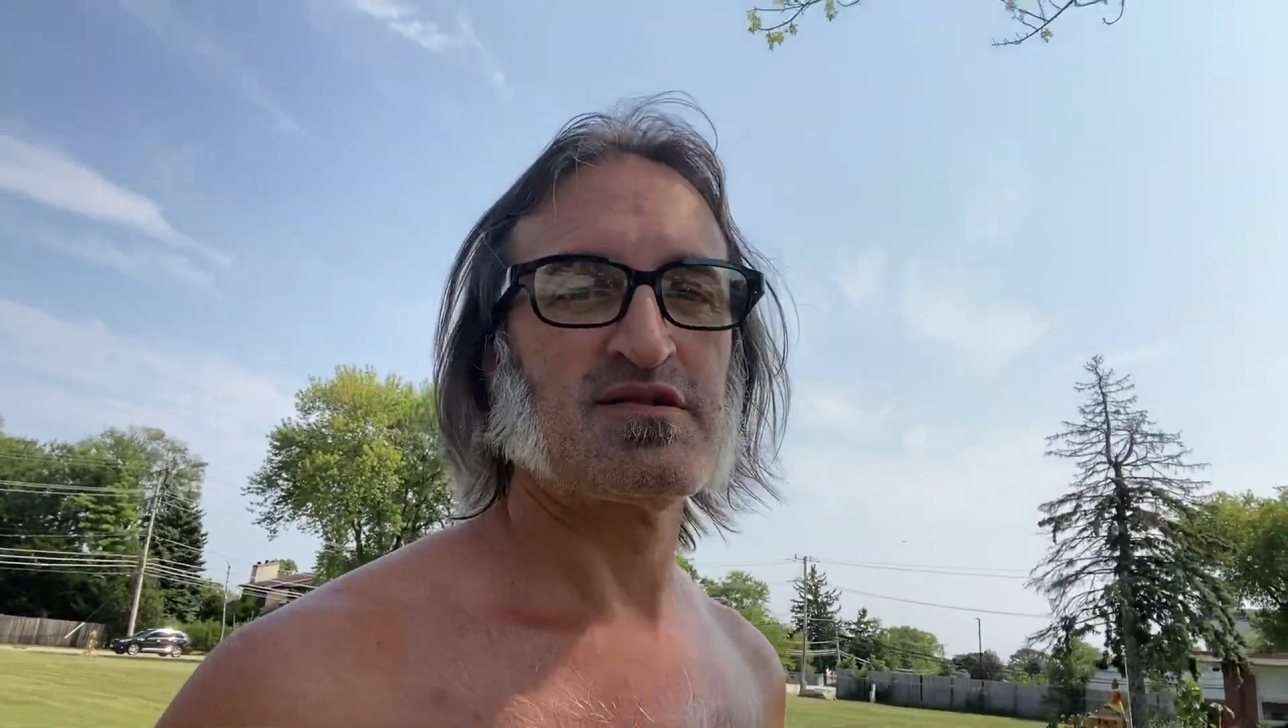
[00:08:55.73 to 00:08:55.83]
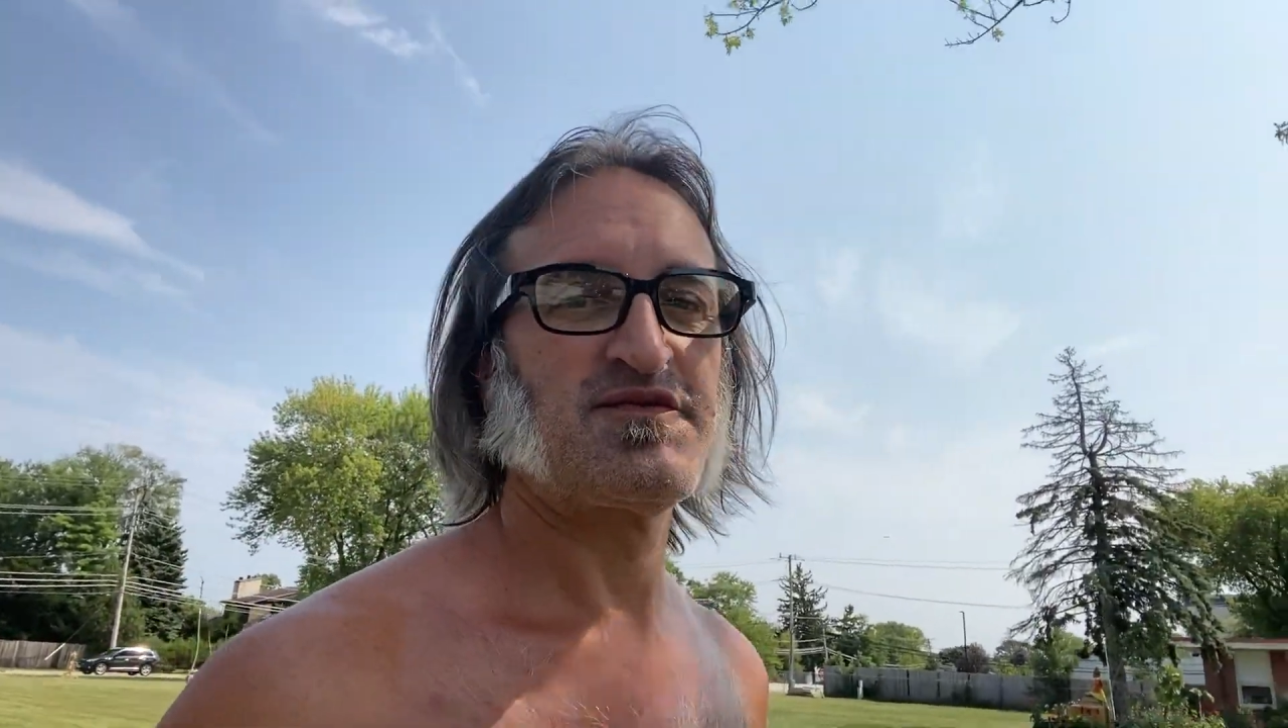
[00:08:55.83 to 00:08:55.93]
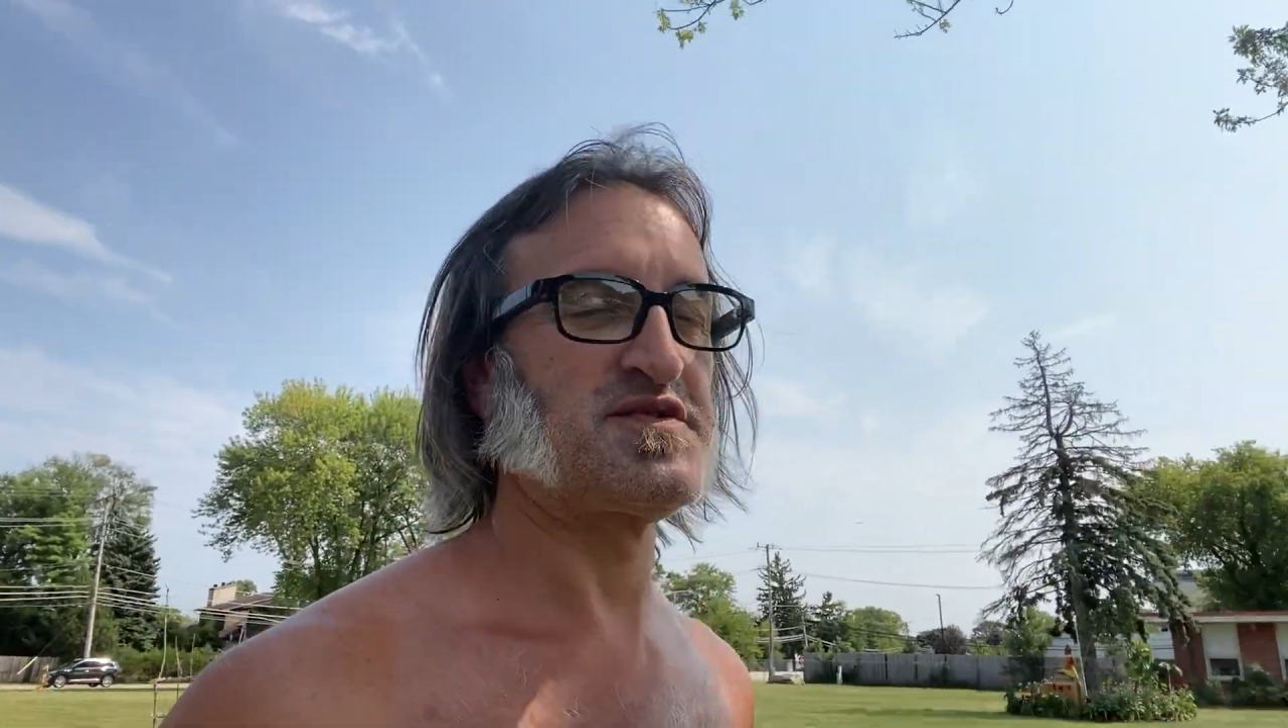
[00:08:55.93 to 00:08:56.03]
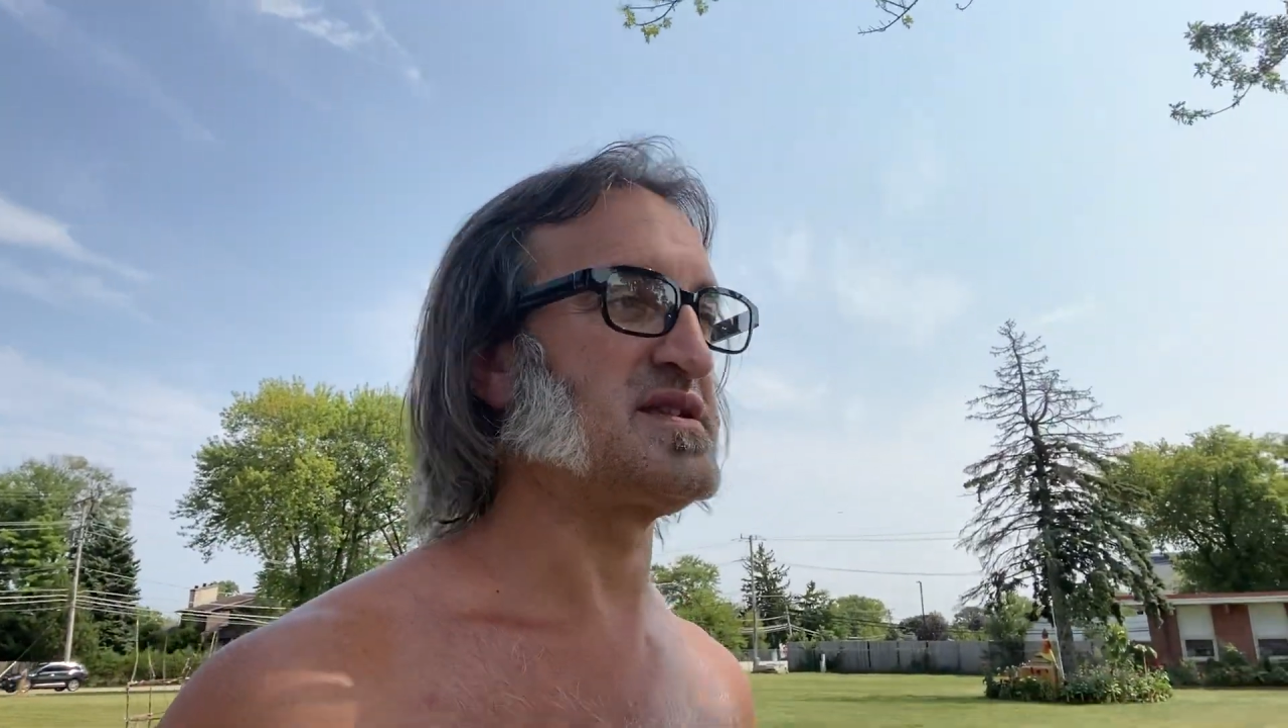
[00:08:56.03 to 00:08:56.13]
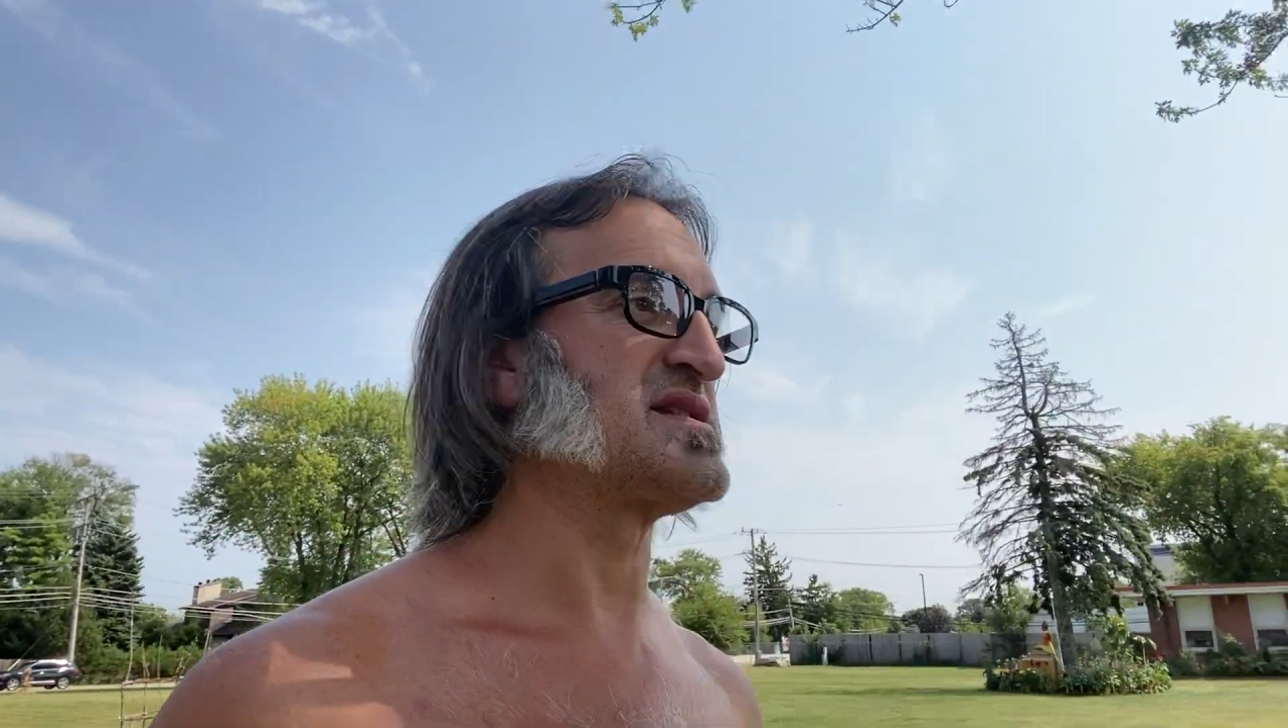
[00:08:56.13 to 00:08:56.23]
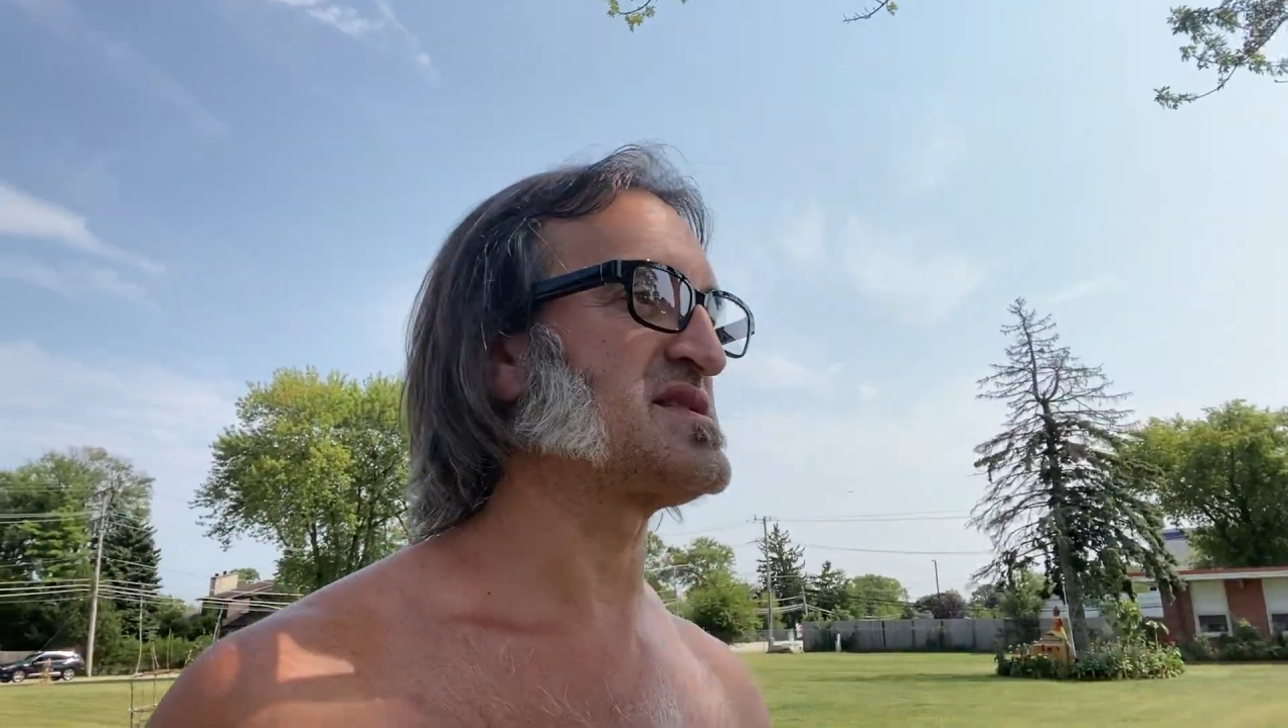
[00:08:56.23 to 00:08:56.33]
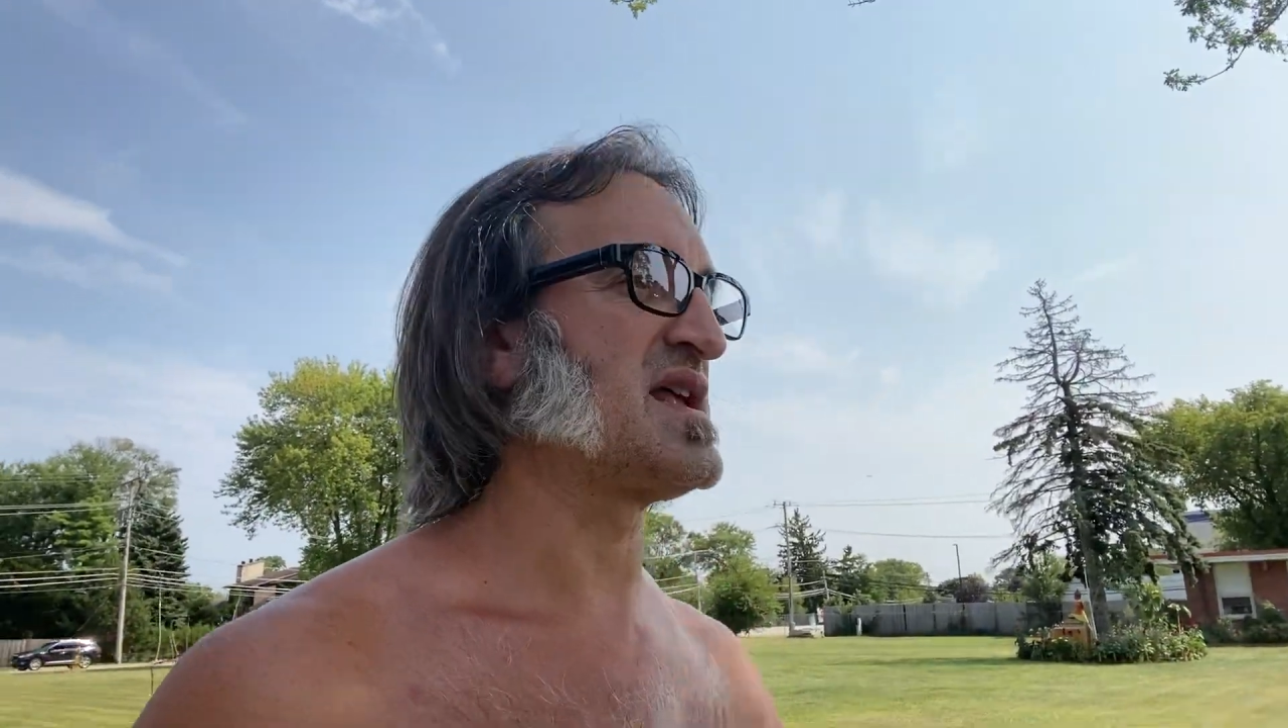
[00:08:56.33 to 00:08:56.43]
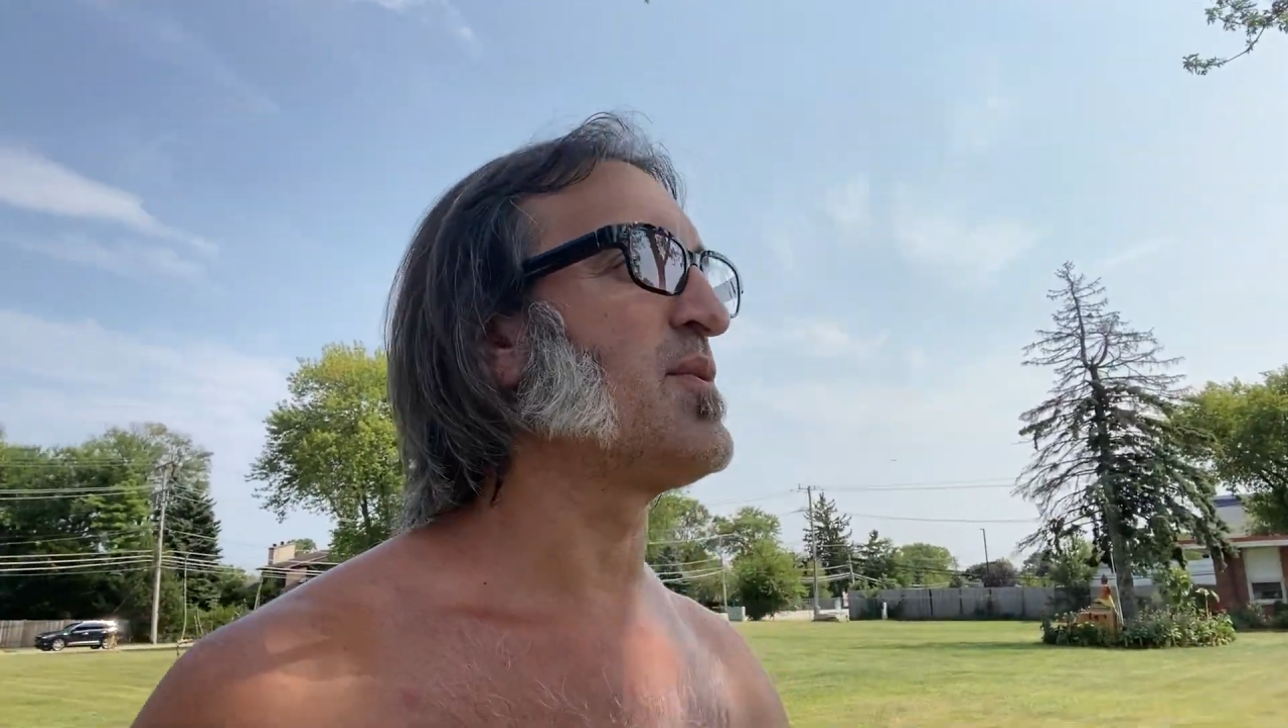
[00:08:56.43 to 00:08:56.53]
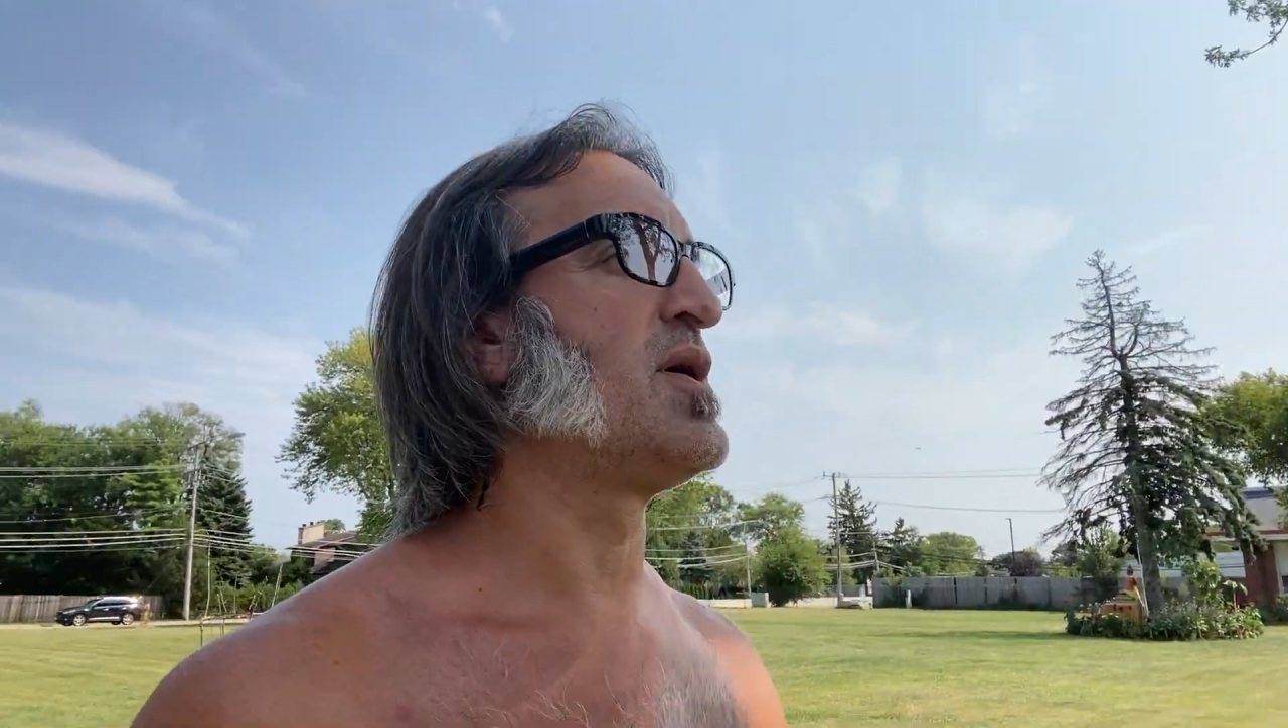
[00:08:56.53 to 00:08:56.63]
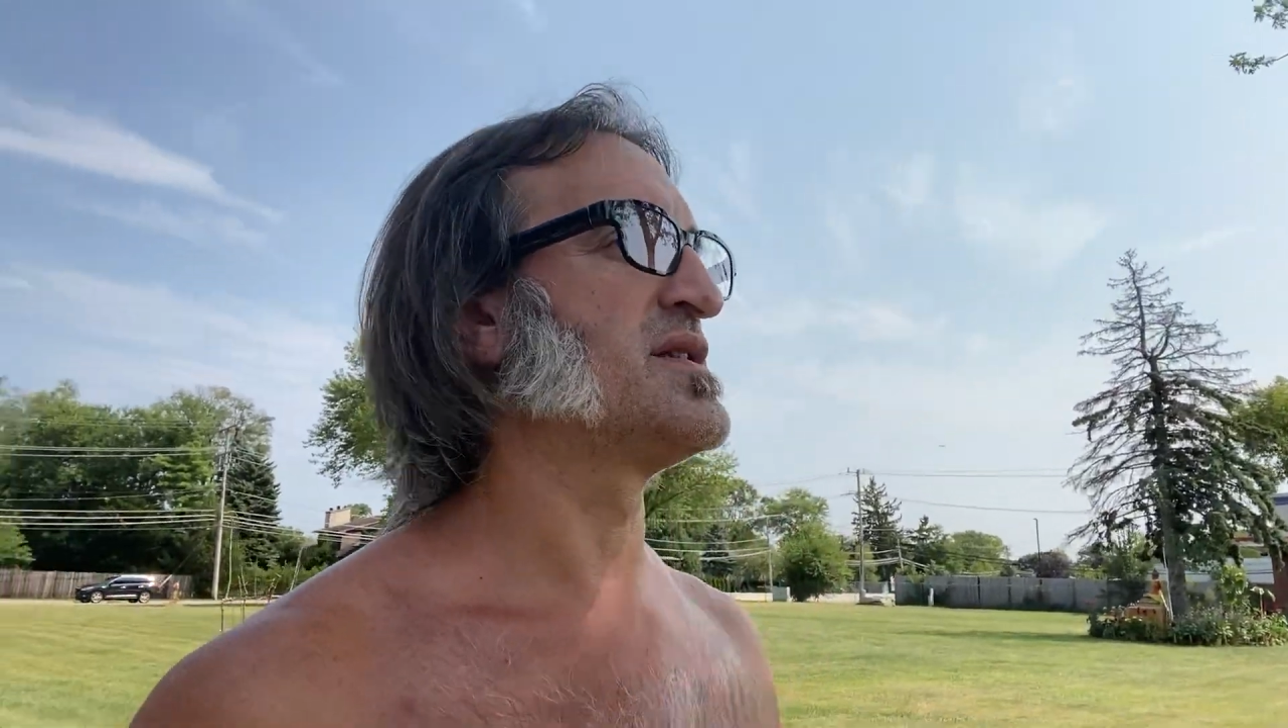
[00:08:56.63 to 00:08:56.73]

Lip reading: for things that I want